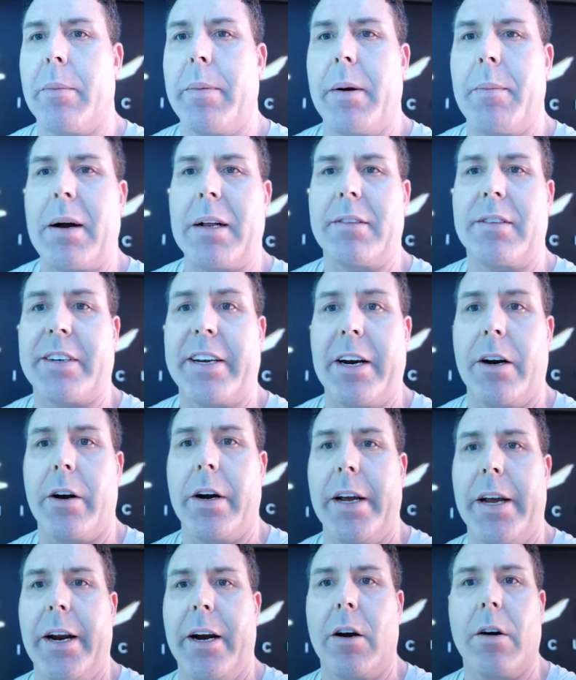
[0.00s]
bit about
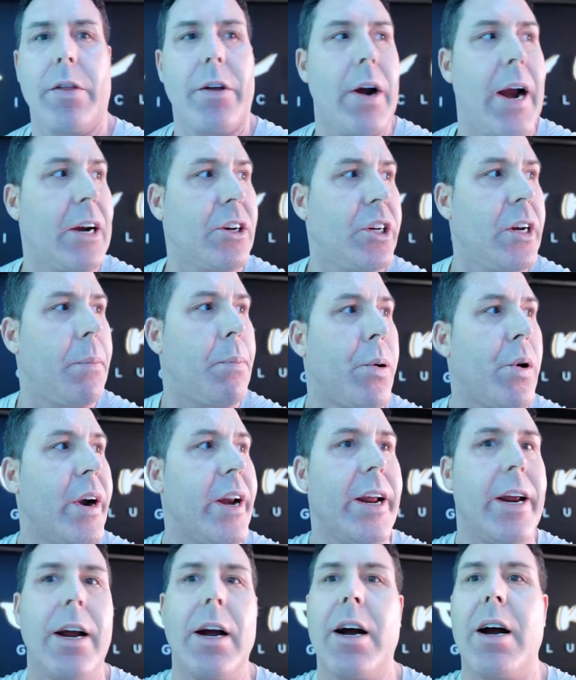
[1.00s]
security here. They're actually
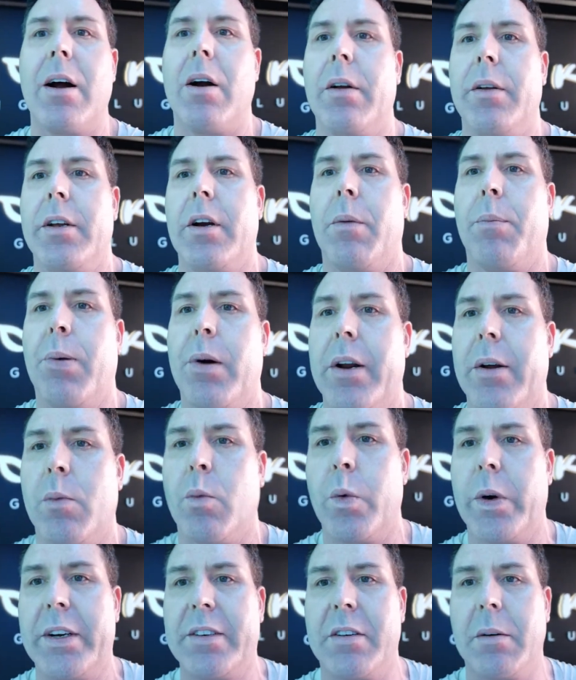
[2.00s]
pretty
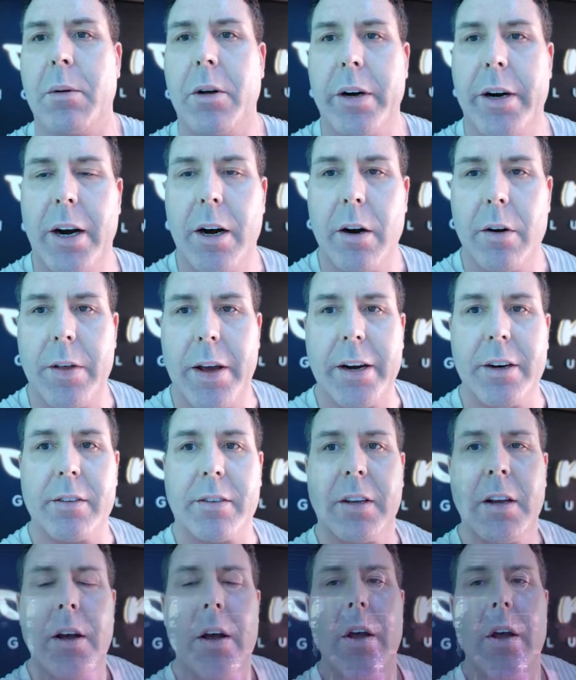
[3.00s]
reasonable here. They just,